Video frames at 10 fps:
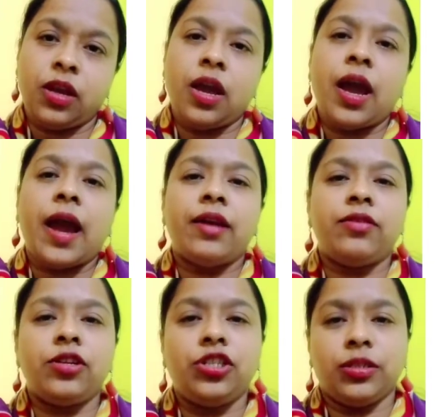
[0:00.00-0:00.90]

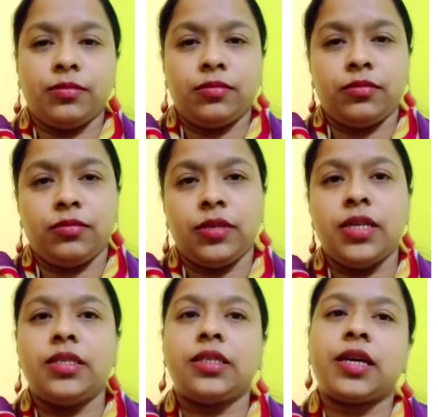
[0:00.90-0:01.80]
Androecium
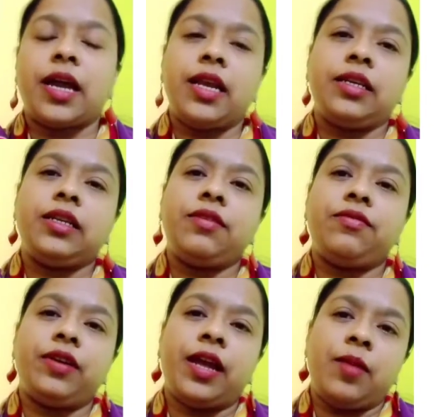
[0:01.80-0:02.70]
is
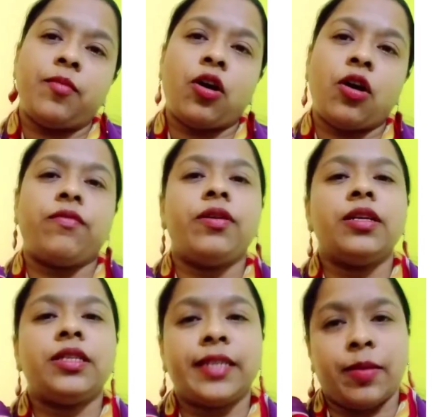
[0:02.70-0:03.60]
collective name of
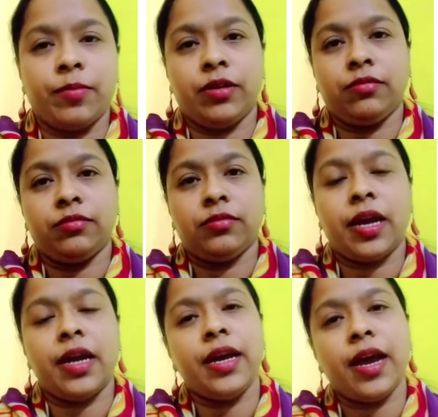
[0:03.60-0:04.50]
stamen,
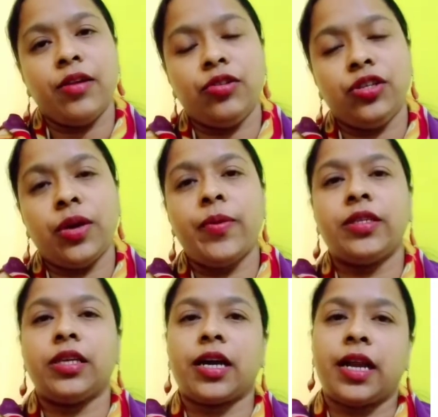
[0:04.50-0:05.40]
and gynoecium is
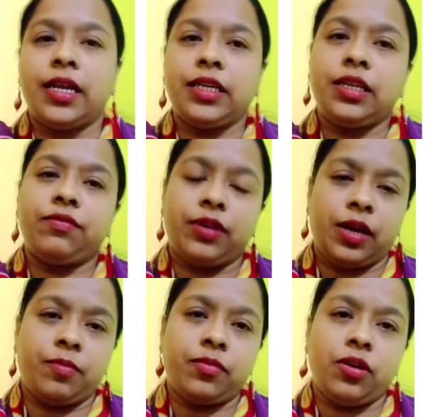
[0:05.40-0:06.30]
the collective
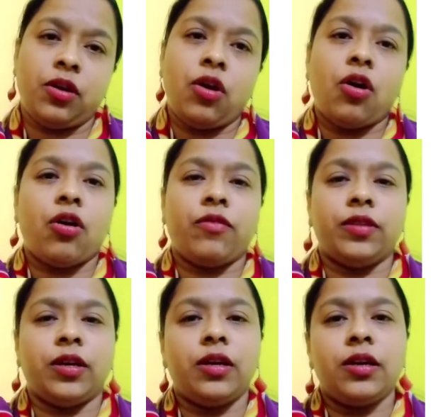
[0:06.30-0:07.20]
name of
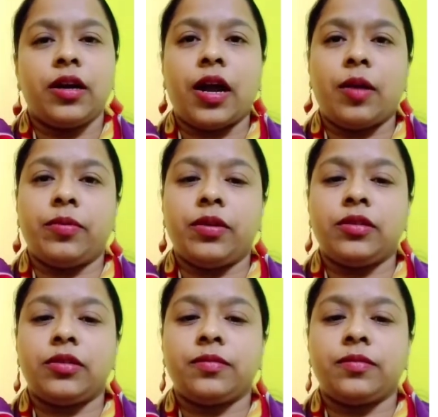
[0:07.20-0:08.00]
the carpels.